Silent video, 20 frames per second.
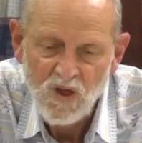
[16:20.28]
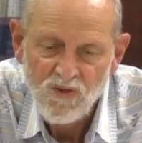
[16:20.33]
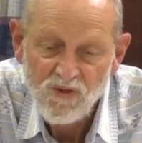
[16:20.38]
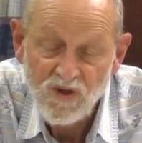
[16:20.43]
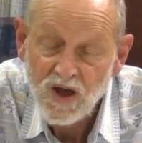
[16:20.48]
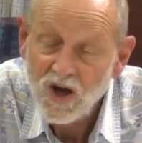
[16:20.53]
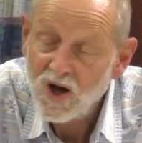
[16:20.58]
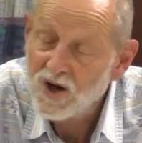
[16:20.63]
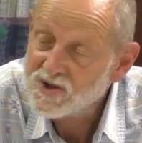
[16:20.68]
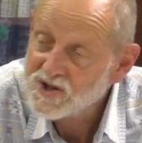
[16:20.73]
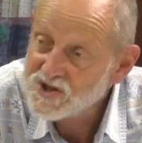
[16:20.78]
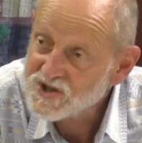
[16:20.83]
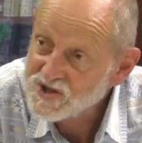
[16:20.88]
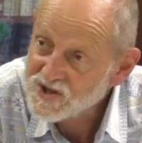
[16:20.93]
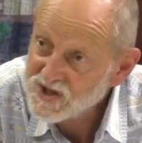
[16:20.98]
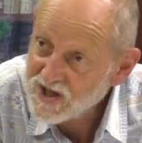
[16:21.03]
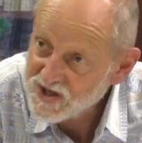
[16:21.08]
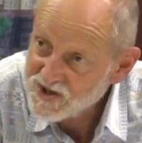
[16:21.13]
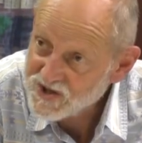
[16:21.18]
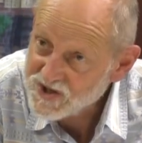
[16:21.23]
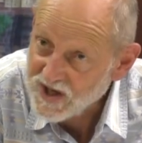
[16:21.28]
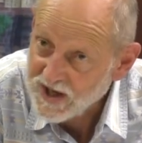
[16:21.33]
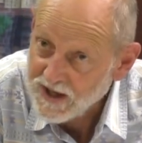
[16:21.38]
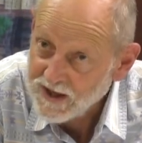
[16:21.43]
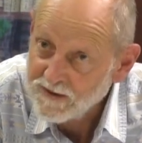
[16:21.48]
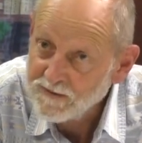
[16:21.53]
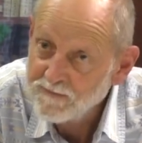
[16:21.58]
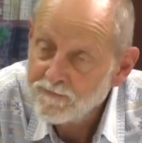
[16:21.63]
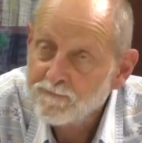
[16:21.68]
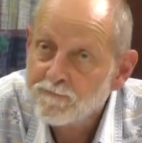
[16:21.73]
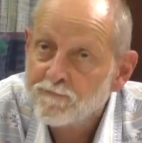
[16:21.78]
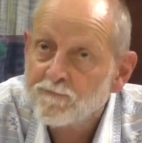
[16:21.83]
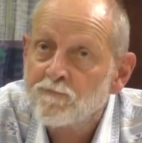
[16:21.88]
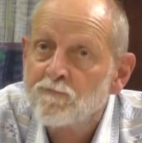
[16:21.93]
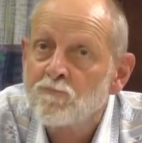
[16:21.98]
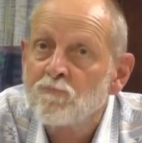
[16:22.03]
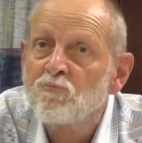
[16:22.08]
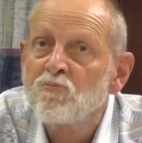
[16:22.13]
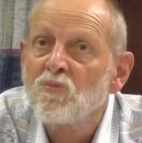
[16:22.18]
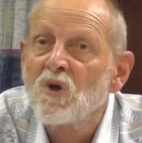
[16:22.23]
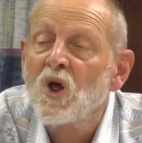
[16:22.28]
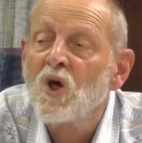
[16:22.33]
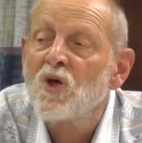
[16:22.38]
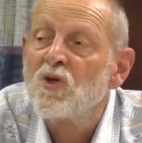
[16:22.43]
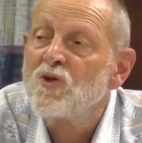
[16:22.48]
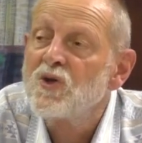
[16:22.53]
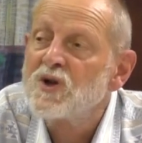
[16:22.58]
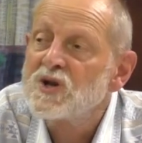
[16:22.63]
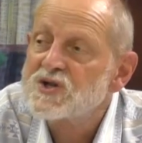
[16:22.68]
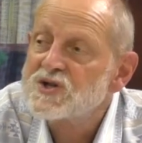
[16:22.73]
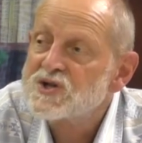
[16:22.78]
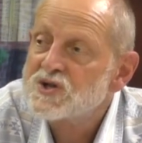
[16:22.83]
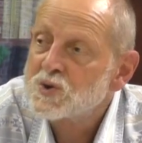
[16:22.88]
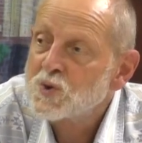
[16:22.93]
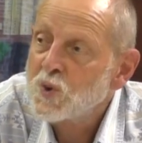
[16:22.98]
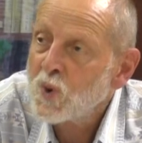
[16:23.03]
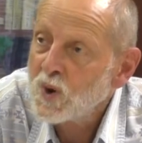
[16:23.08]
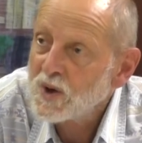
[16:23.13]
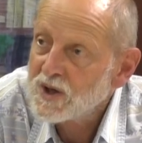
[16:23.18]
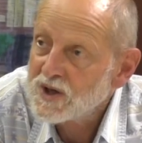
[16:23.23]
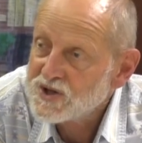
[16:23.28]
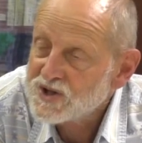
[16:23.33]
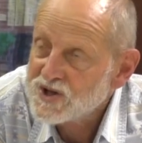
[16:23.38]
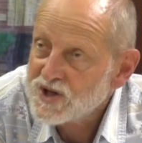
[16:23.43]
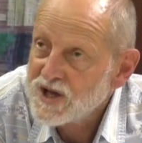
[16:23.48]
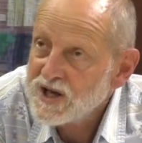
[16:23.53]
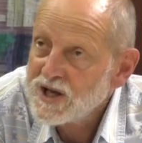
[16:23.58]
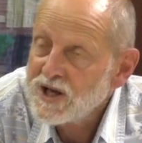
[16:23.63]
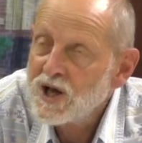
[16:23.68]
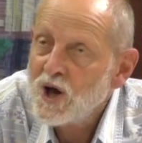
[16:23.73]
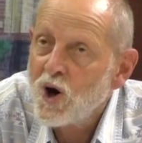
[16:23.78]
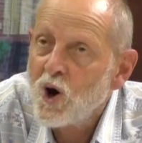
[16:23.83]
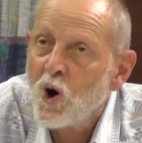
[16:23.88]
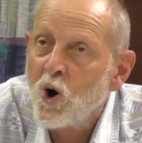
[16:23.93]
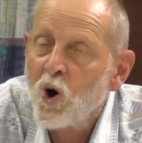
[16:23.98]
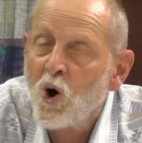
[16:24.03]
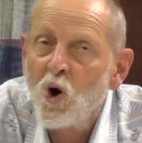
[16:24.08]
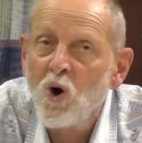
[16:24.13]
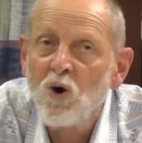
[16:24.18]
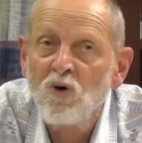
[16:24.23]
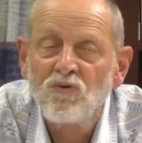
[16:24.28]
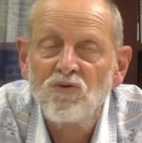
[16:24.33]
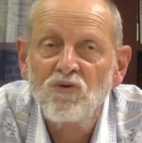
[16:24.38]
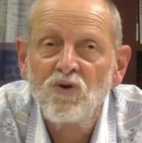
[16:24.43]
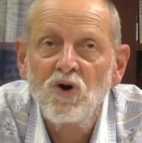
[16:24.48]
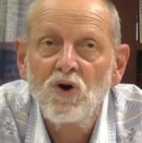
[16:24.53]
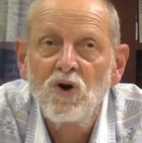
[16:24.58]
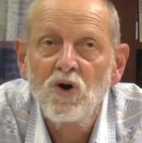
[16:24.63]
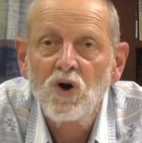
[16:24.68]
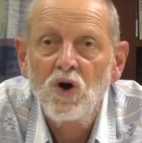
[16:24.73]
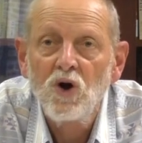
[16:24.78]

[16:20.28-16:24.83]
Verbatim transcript: And they are discussing this quality of